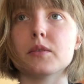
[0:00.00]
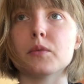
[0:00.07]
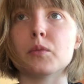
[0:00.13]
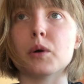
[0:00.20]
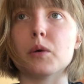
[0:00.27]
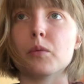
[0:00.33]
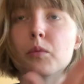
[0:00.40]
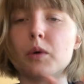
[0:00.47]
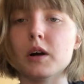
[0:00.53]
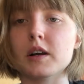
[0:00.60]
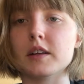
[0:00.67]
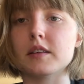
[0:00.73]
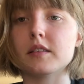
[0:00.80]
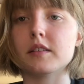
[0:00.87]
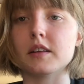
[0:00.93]
what
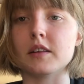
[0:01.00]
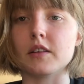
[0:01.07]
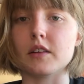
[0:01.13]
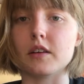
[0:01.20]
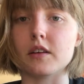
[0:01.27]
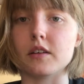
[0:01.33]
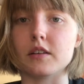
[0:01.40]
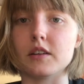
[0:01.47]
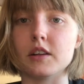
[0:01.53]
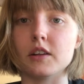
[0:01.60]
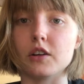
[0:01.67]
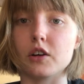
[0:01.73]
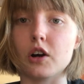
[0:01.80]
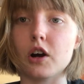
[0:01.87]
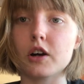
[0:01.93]
was in
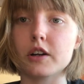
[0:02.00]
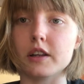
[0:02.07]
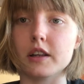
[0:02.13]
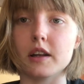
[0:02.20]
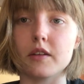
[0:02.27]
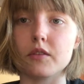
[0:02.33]
the garden,